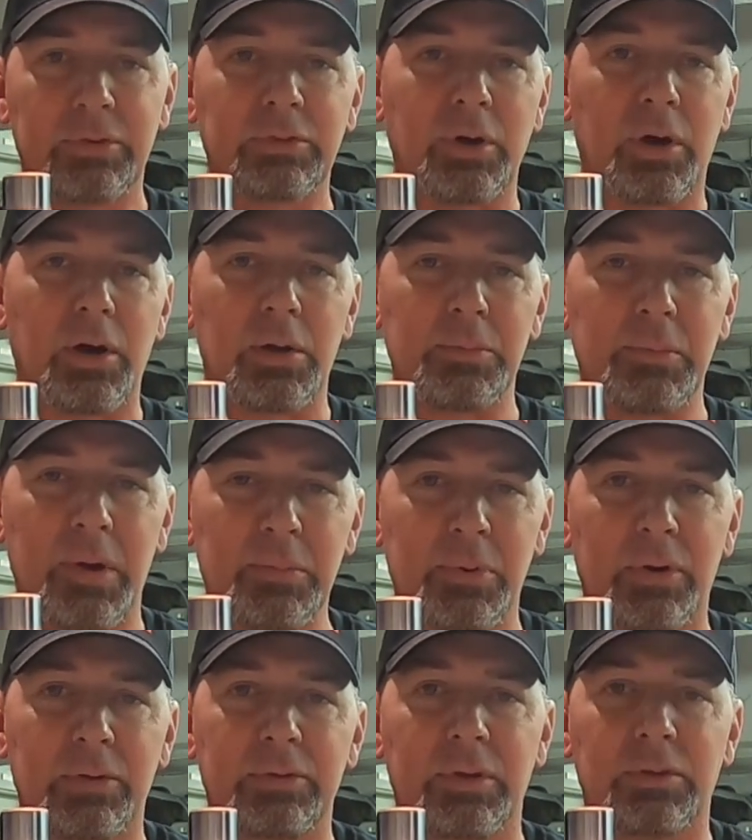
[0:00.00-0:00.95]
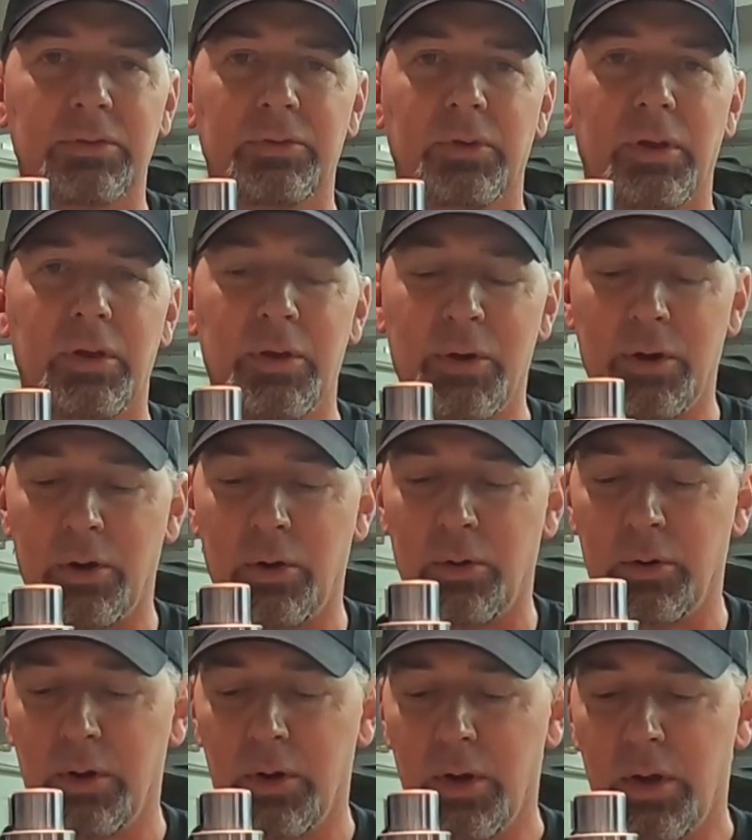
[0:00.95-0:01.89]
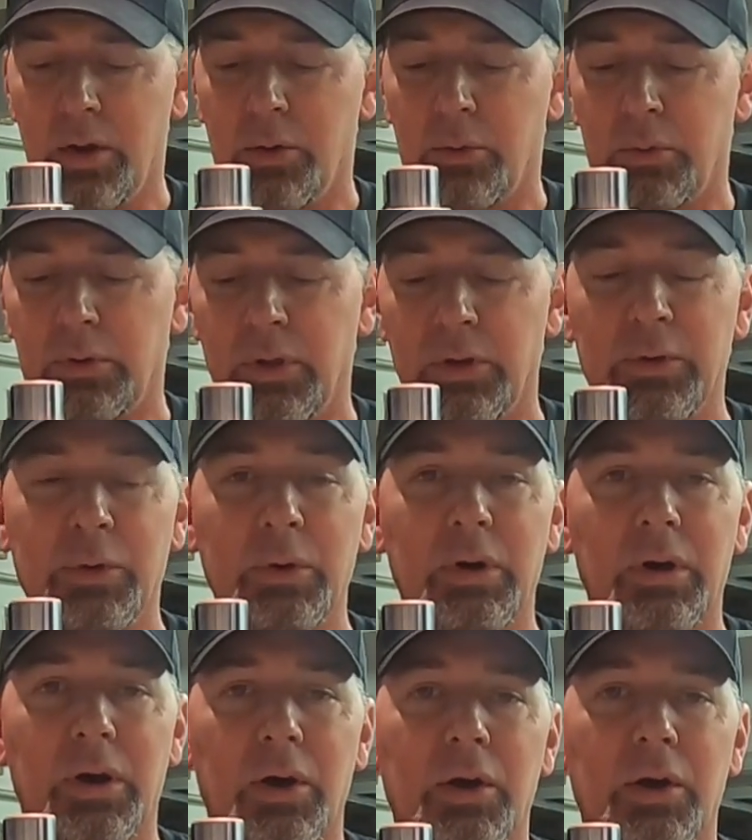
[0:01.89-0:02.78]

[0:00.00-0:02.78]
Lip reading: you saw in my previous video, we did do a